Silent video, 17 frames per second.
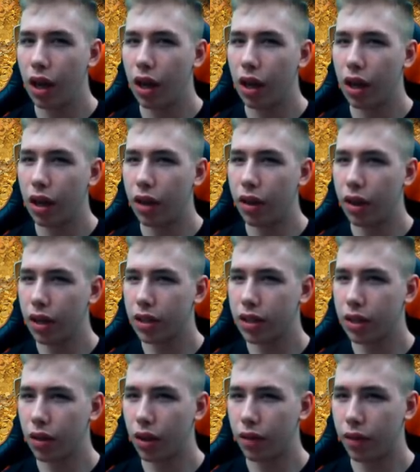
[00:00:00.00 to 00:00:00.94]
there is
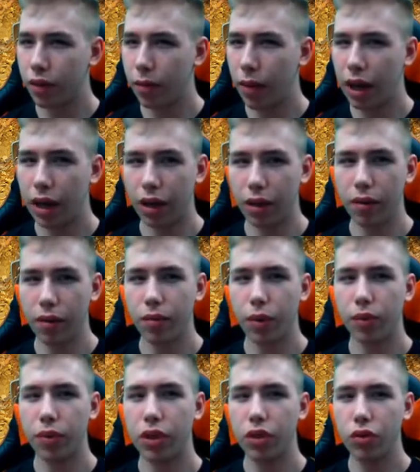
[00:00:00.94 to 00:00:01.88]
no living mana, but
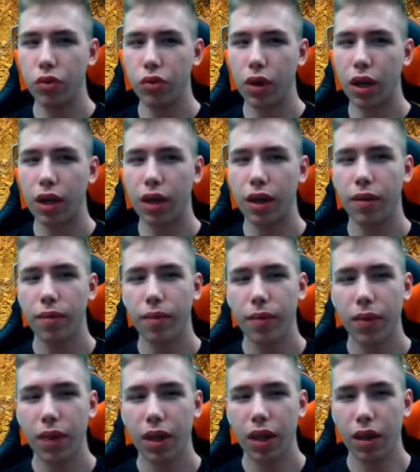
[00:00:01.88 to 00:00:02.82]
we do run
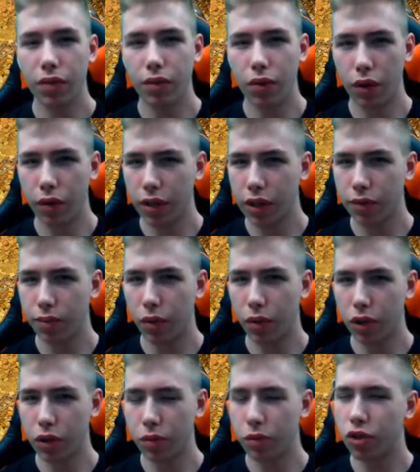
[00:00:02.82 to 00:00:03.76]
Evolving
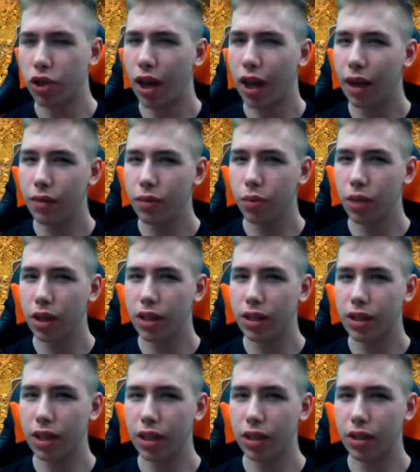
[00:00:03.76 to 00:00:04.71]
Spores, which we haven't really
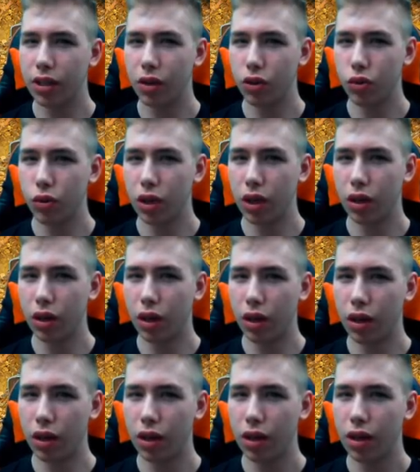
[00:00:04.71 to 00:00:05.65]
seen in Token Druid at
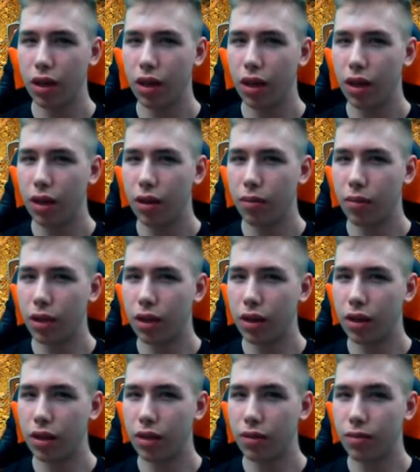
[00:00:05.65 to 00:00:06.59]
all.
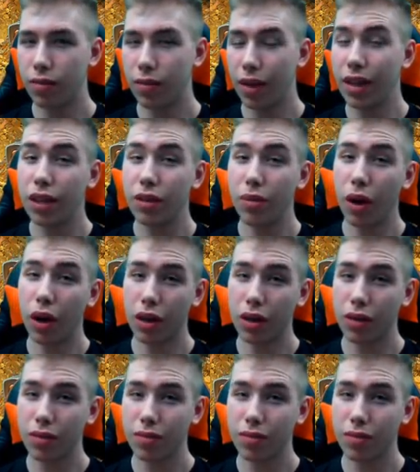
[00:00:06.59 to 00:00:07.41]
But it did work.